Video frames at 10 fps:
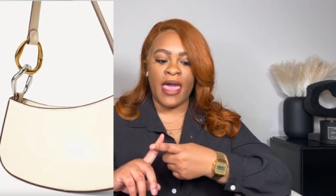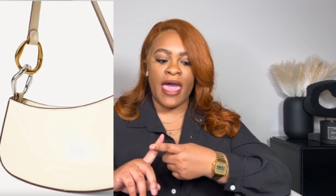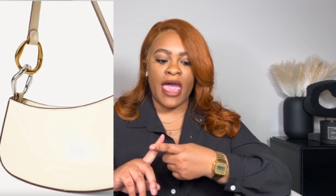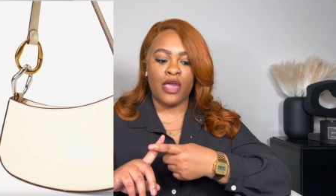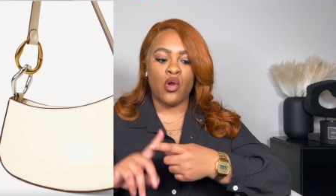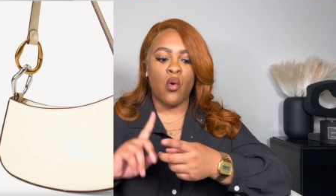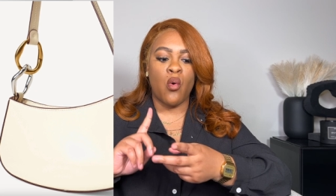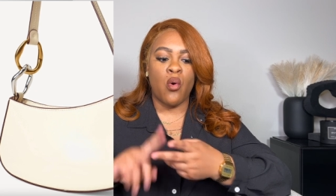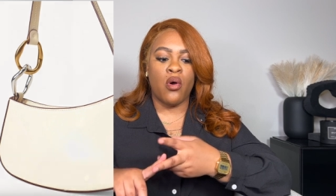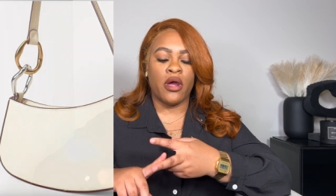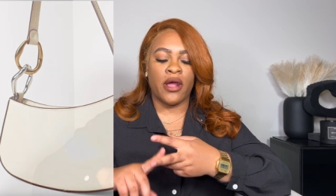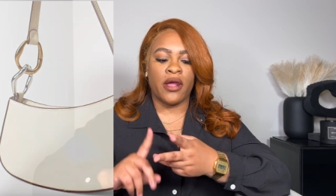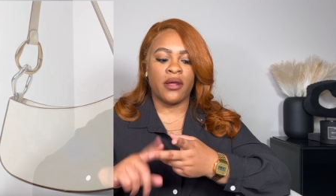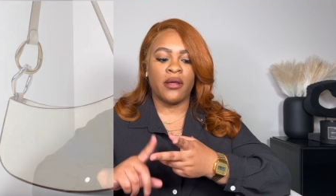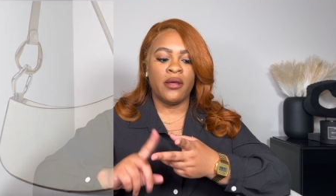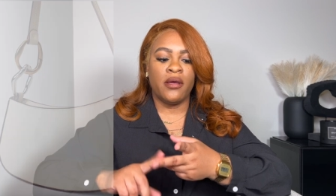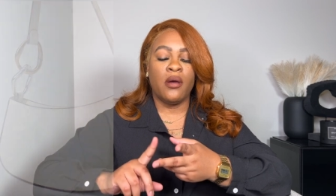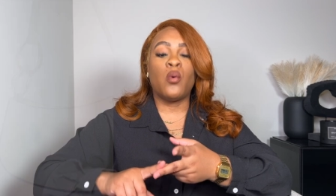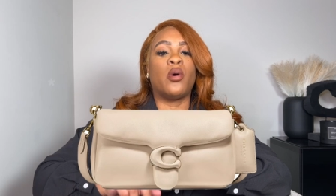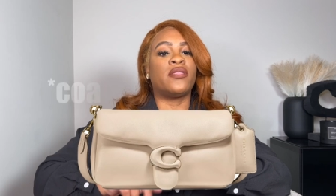bag or
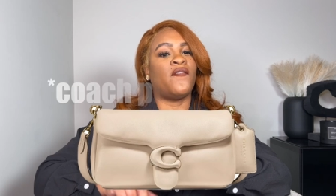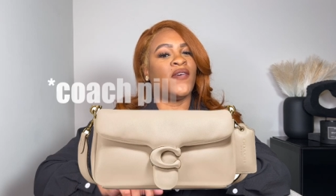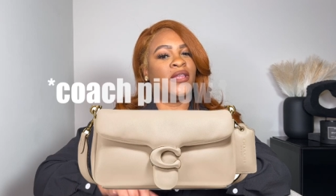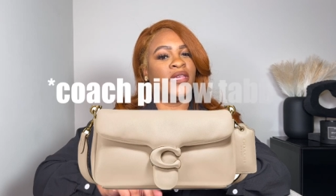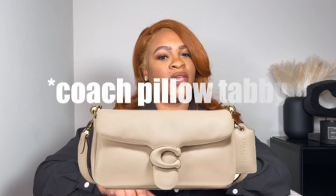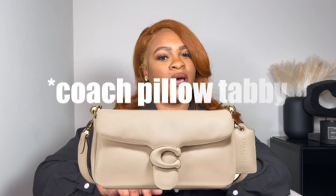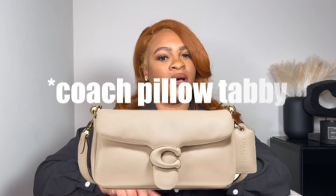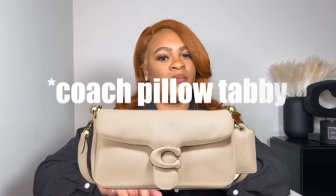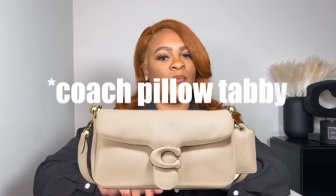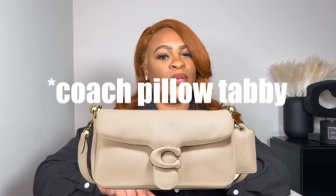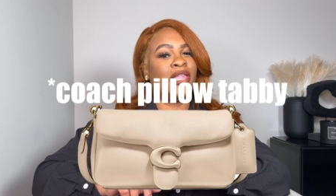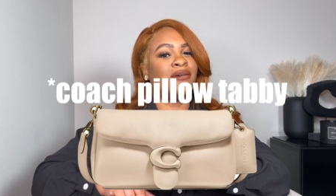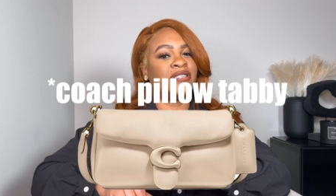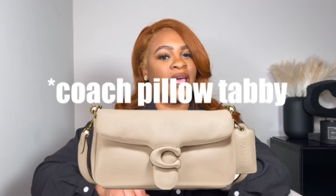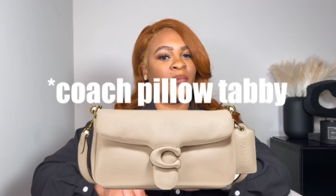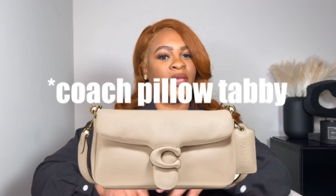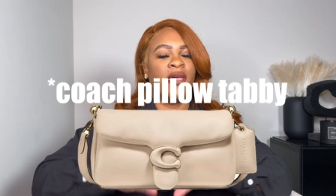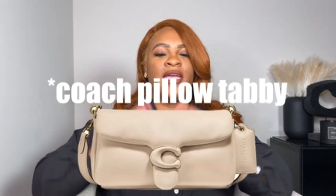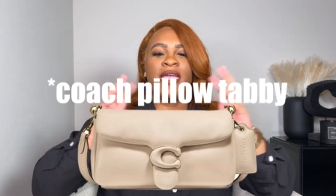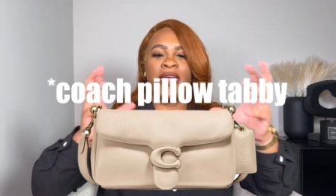or the Fendi um, Pillow Tabby.
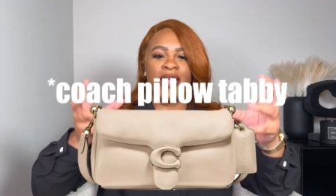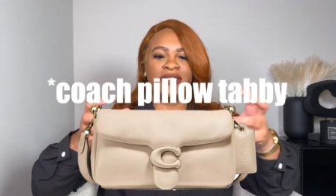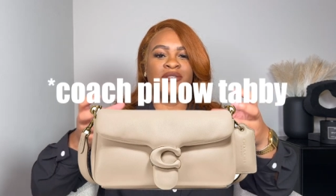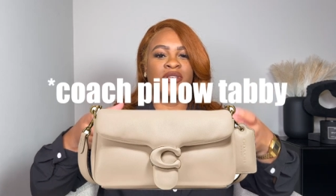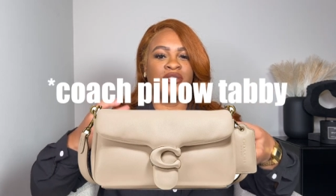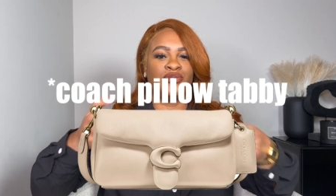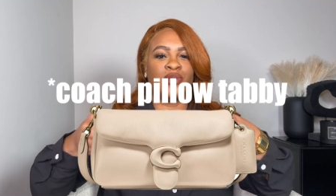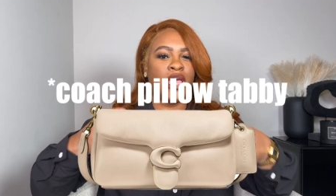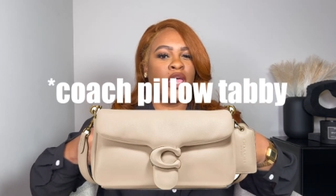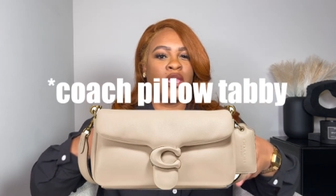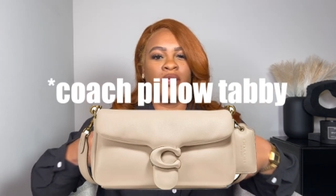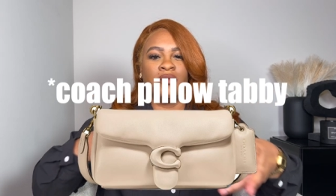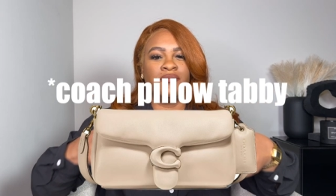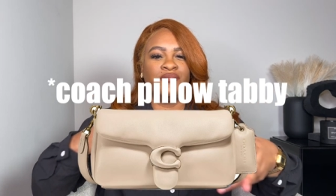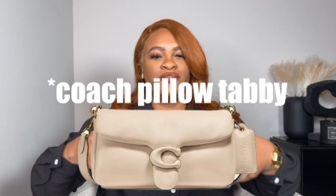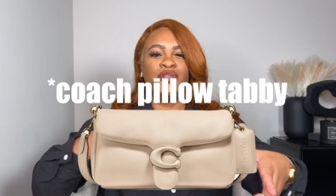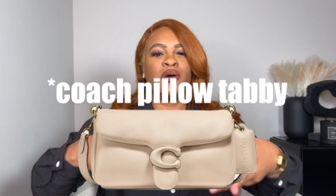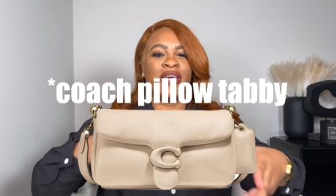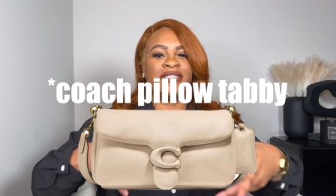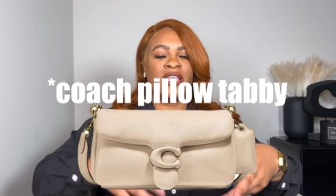It kind of still gives you that, you know,
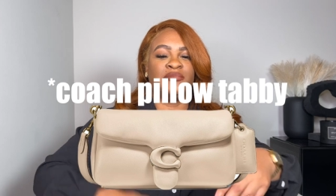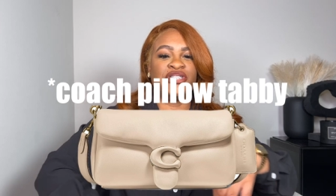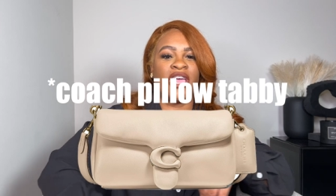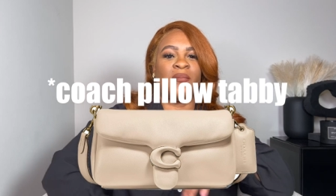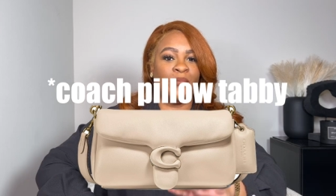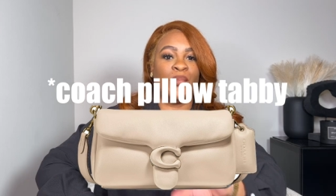that same shape.